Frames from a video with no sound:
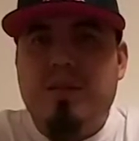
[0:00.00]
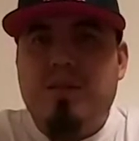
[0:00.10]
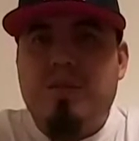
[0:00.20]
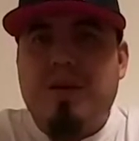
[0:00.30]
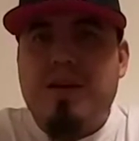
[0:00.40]

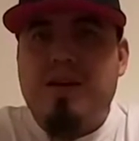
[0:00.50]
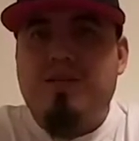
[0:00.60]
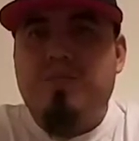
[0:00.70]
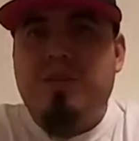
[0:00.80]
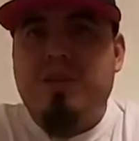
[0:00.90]
Main house
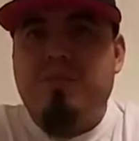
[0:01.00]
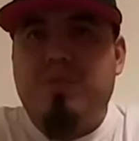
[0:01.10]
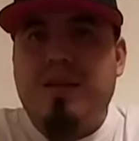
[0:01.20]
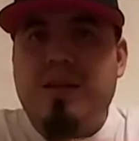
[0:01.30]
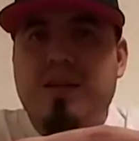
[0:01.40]
spring in
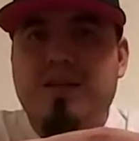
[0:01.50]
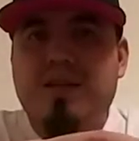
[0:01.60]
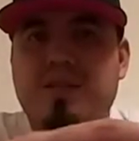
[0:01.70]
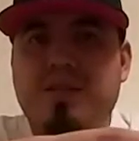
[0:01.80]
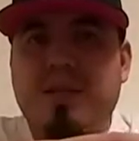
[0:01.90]
black,
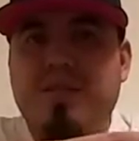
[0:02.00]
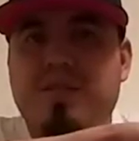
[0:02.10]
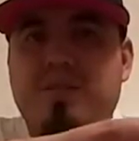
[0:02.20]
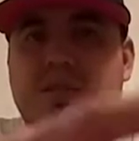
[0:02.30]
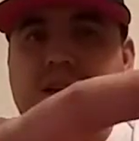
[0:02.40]

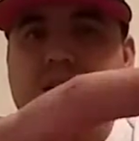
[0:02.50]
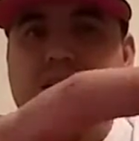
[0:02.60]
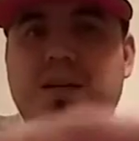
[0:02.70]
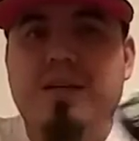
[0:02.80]
safety black.